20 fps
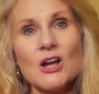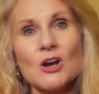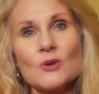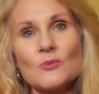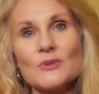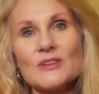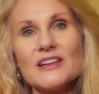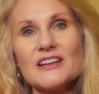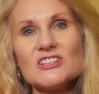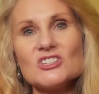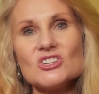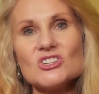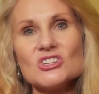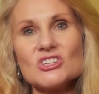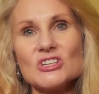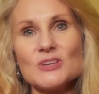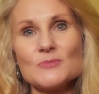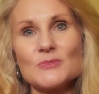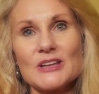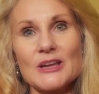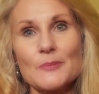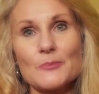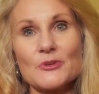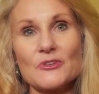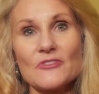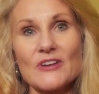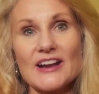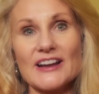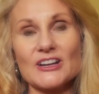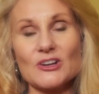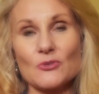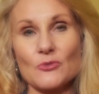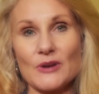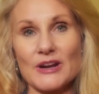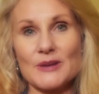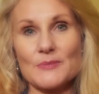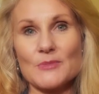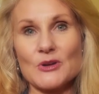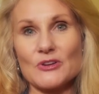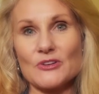A relationship can provide
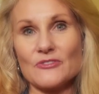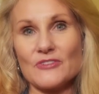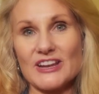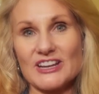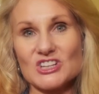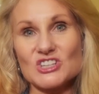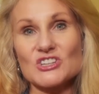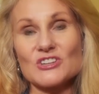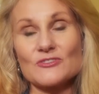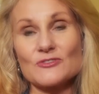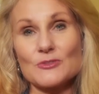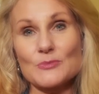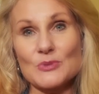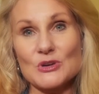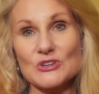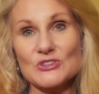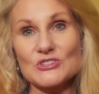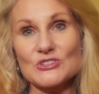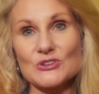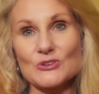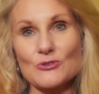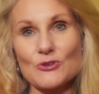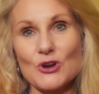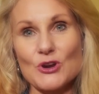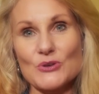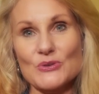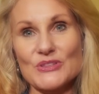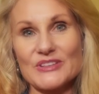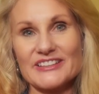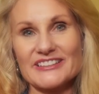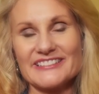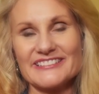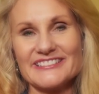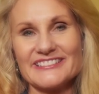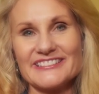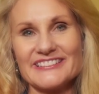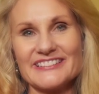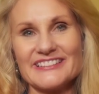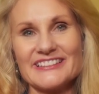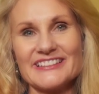great motivation for personal growth.
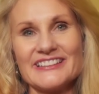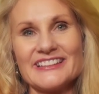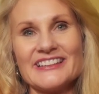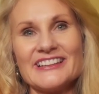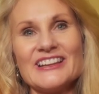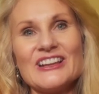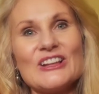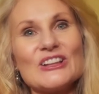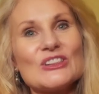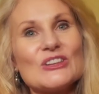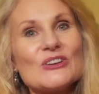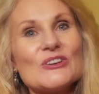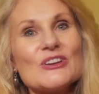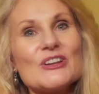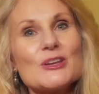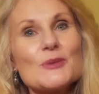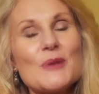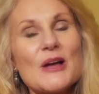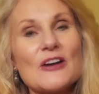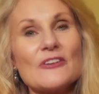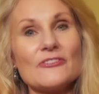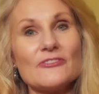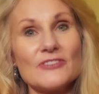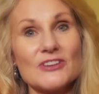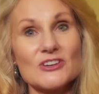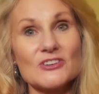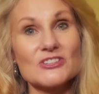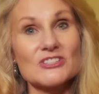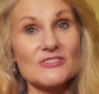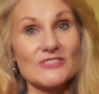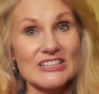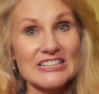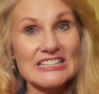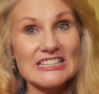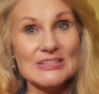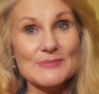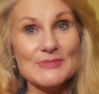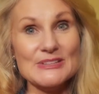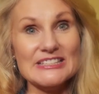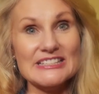Learning about fears of
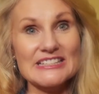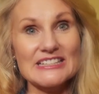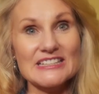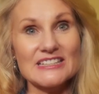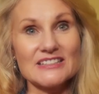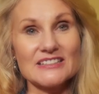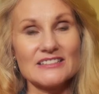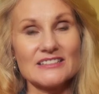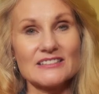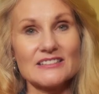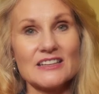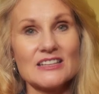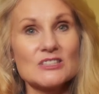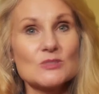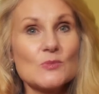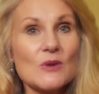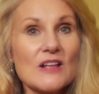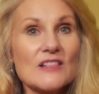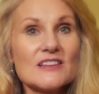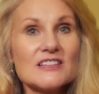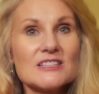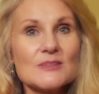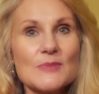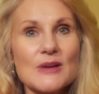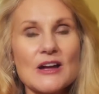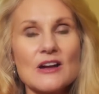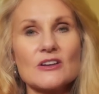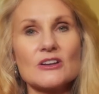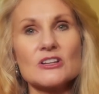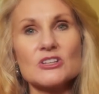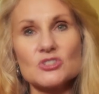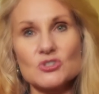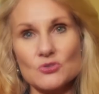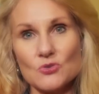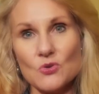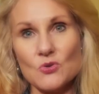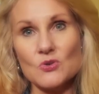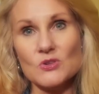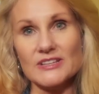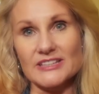intimacy, as well as about
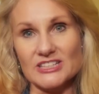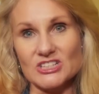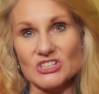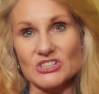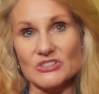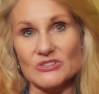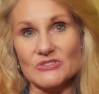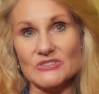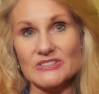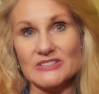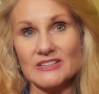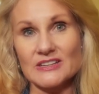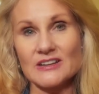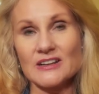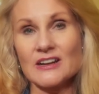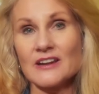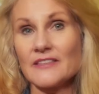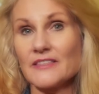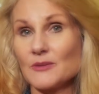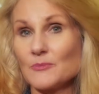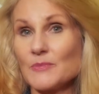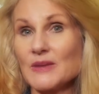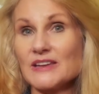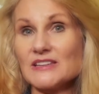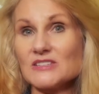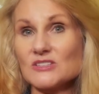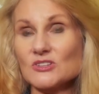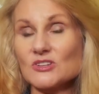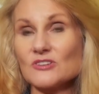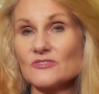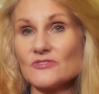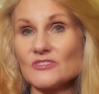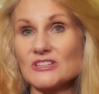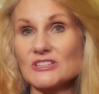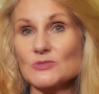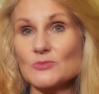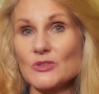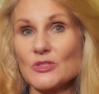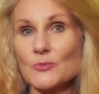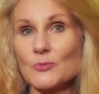control issues that may
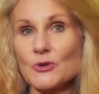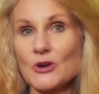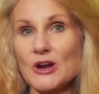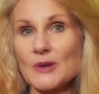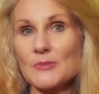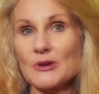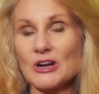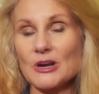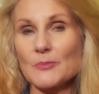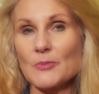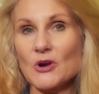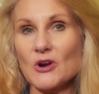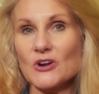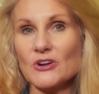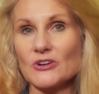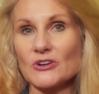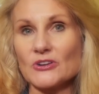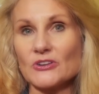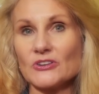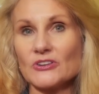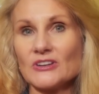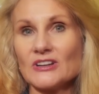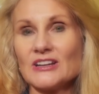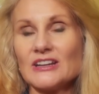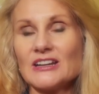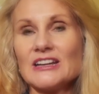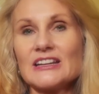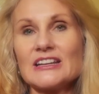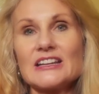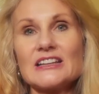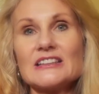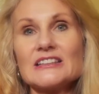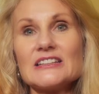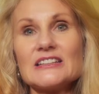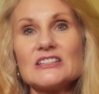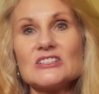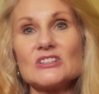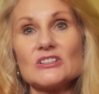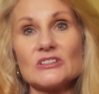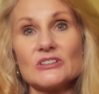surface with a primary partner, can
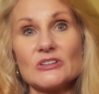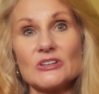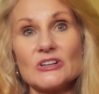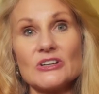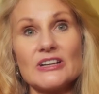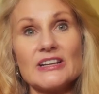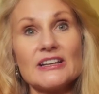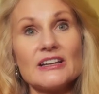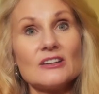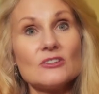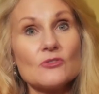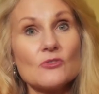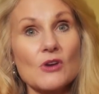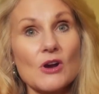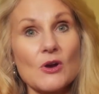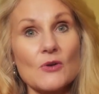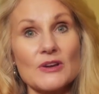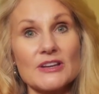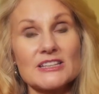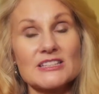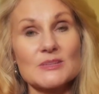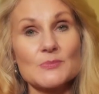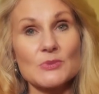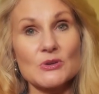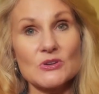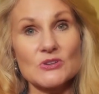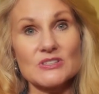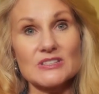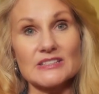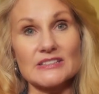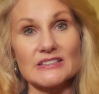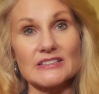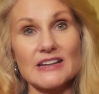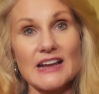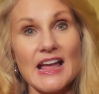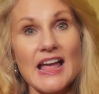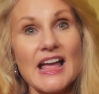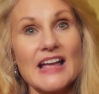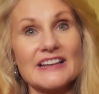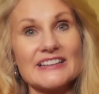lead to learning and growing as a person
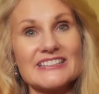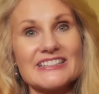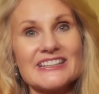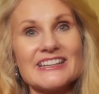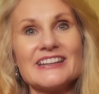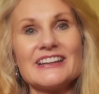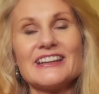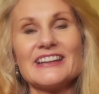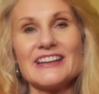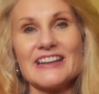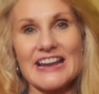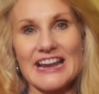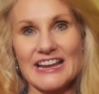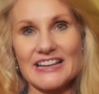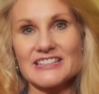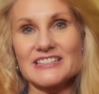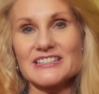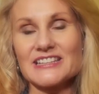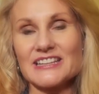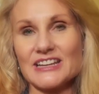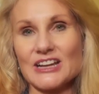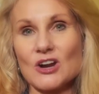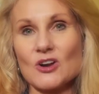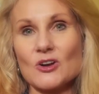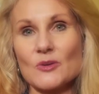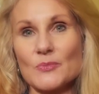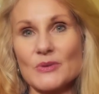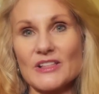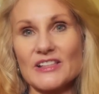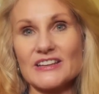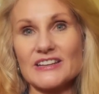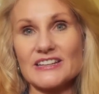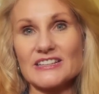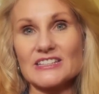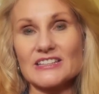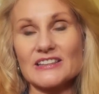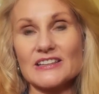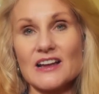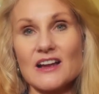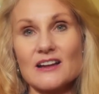and enhancing our ability
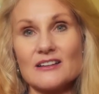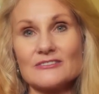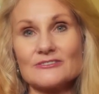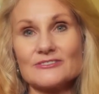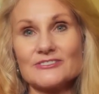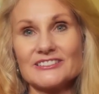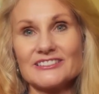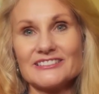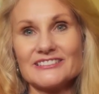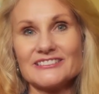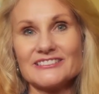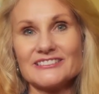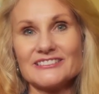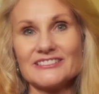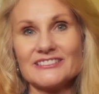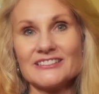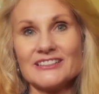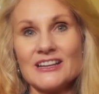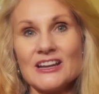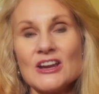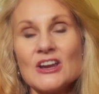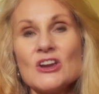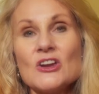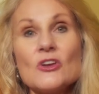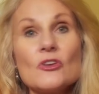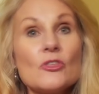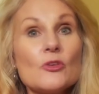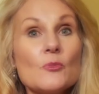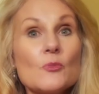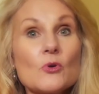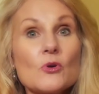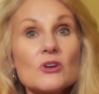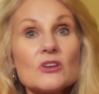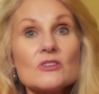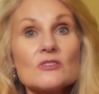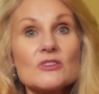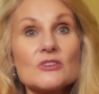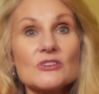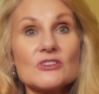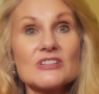to love. The more
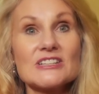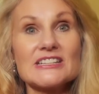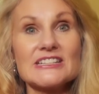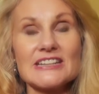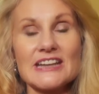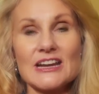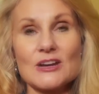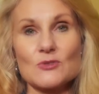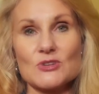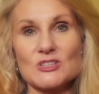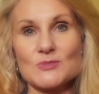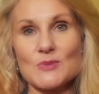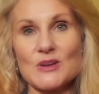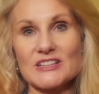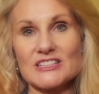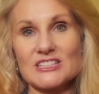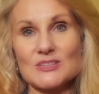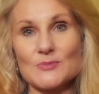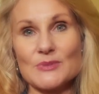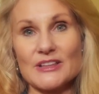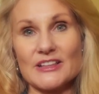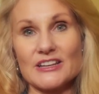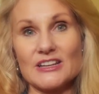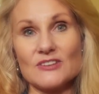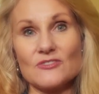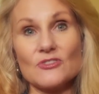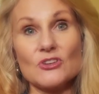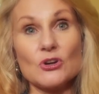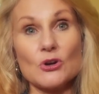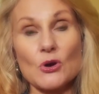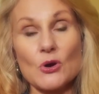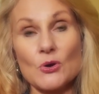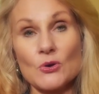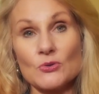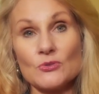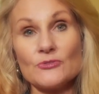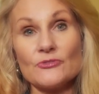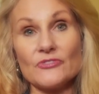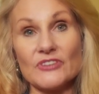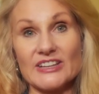you learn to take responsibility for your
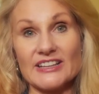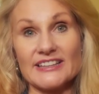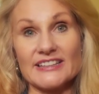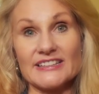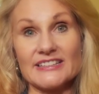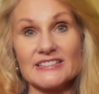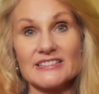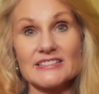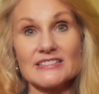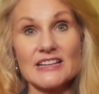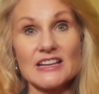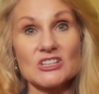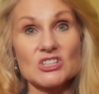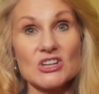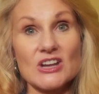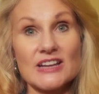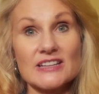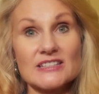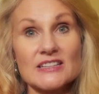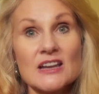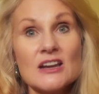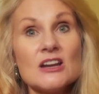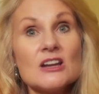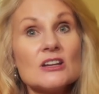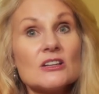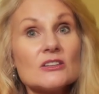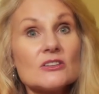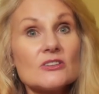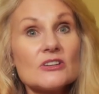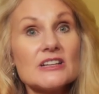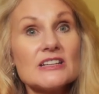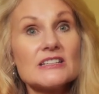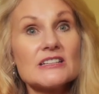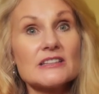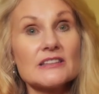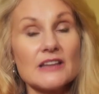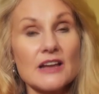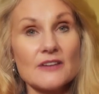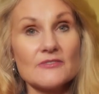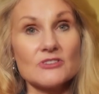own feelings, such as learning
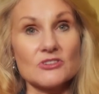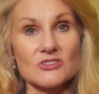to love